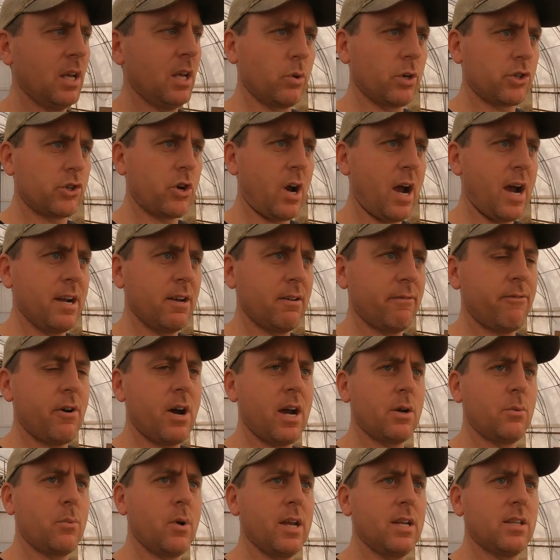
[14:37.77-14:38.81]
We're trying to
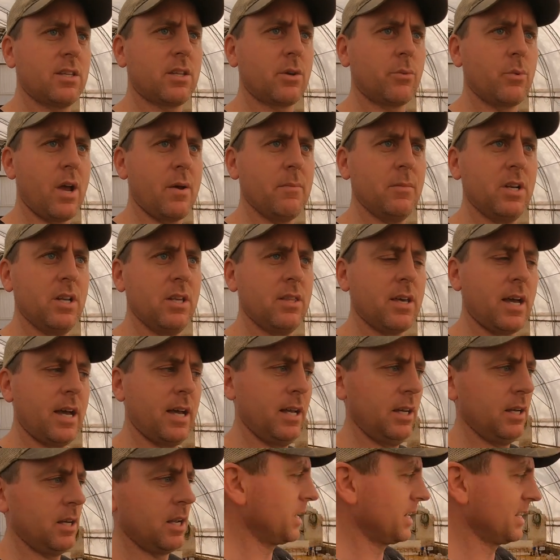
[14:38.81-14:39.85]
find ways to remedy
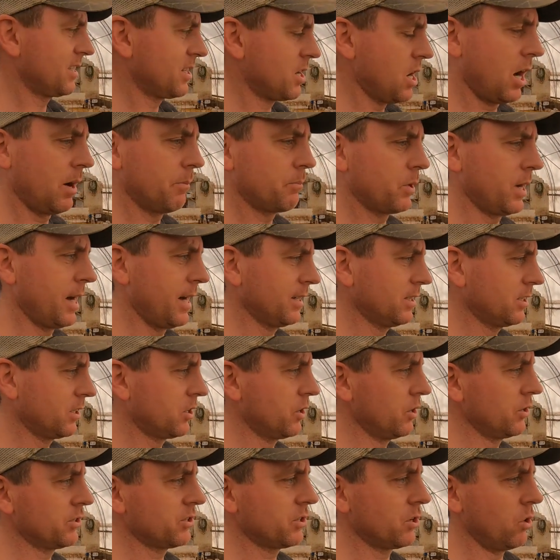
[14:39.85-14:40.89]
that, but it's not
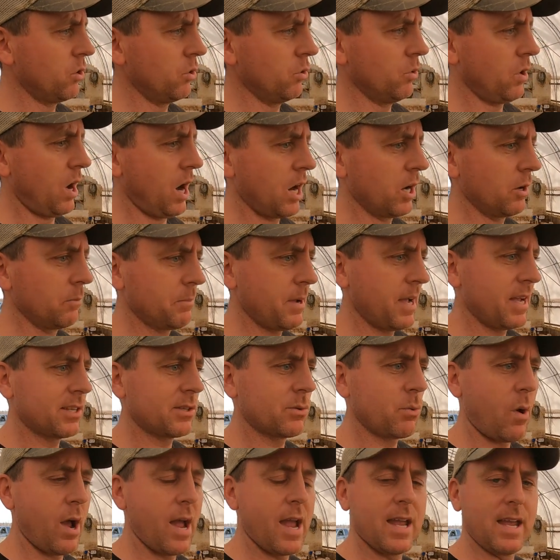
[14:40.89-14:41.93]
practical. So our
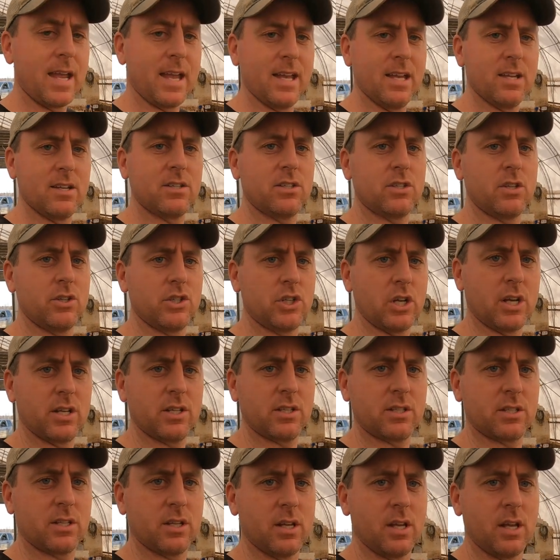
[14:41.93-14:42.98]
best way is to
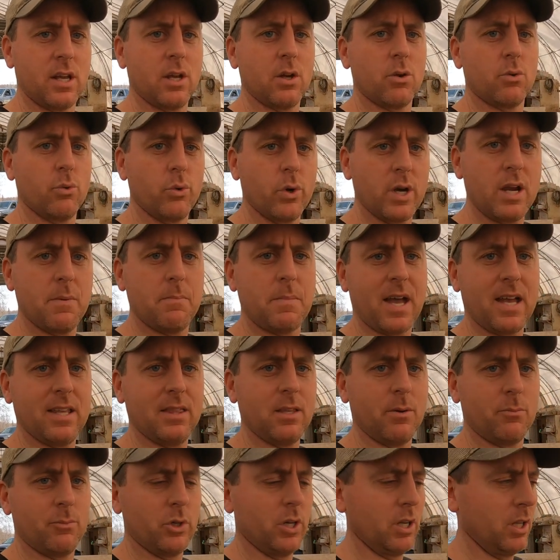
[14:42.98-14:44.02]
just rebed
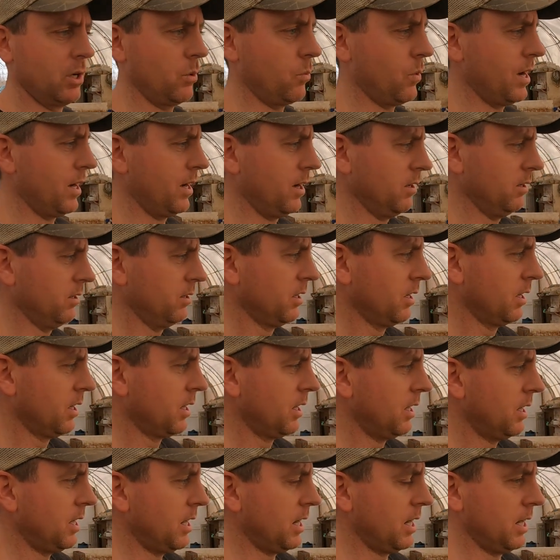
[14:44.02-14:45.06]
them really well,
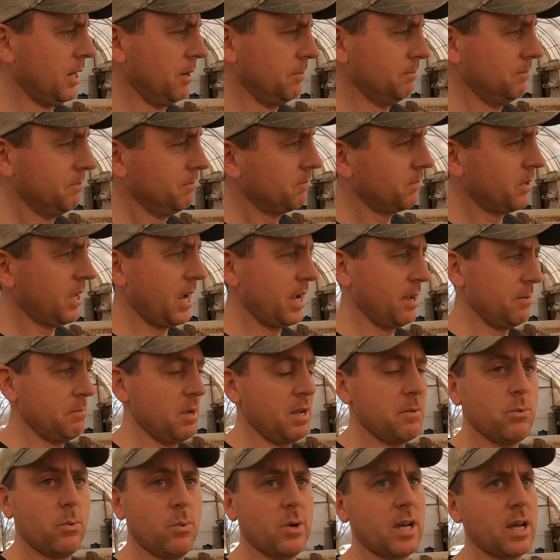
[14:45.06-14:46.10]
um, and
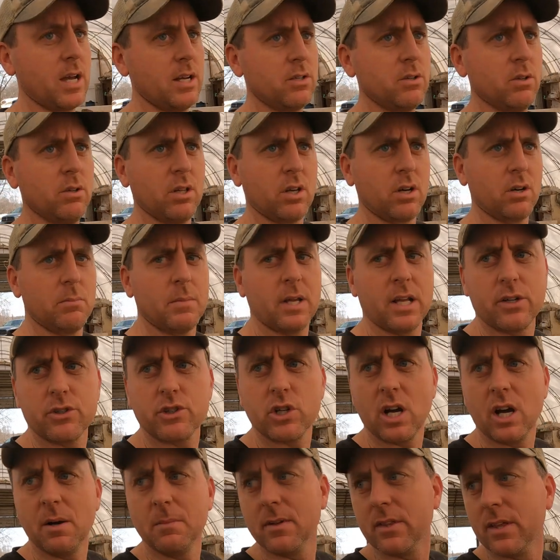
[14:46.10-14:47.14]
maybe we got to do a little better
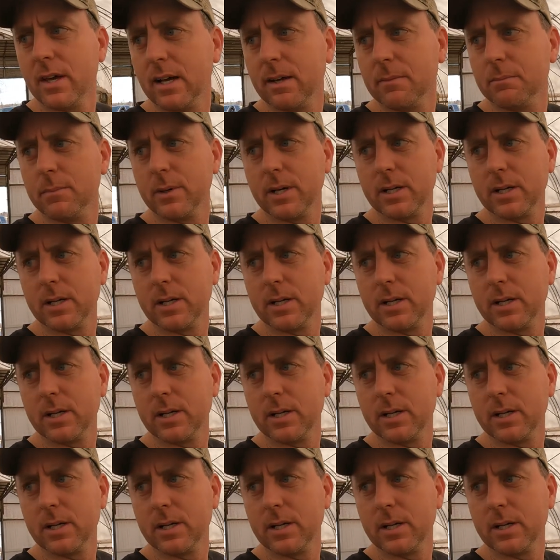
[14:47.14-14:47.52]
job of that.